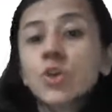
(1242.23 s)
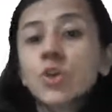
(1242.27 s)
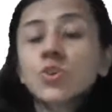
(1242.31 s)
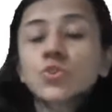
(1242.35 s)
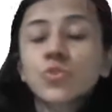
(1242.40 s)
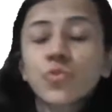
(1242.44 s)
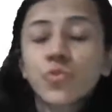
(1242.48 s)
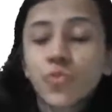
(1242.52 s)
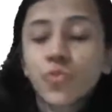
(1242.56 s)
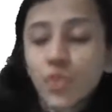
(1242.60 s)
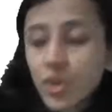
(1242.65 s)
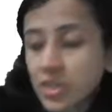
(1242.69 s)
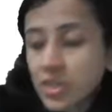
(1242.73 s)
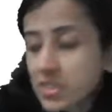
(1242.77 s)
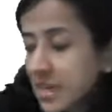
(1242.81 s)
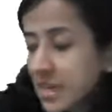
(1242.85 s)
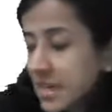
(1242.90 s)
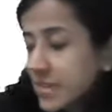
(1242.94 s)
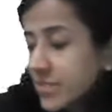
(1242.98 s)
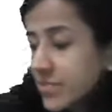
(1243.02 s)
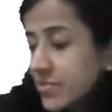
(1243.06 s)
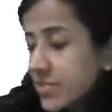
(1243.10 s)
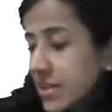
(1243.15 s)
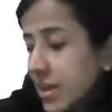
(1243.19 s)
So for
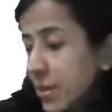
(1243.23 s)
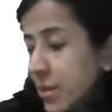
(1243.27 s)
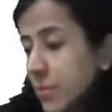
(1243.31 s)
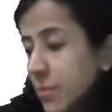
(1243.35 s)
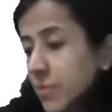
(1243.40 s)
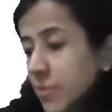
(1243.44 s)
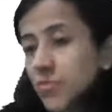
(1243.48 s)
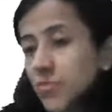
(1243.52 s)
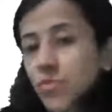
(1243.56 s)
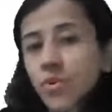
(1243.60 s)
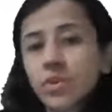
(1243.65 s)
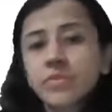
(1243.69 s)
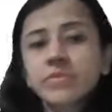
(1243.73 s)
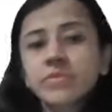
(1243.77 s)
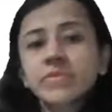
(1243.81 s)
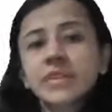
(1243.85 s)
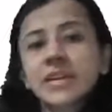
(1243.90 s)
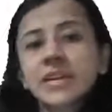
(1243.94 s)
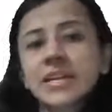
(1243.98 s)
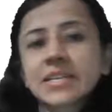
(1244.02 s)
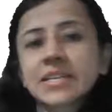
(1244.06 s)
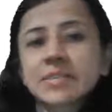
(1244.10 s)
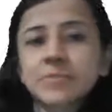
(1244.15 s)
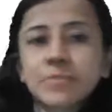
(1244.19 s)
that, we have performed
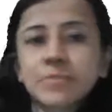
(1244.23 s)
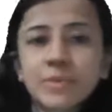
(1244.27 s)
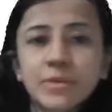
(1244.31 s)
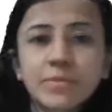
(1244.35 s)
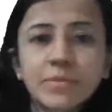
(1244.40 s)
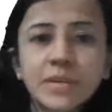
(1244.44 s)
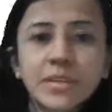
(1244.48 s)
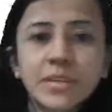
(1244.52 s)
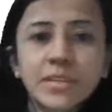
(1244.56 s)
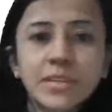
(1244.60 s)
one experiment.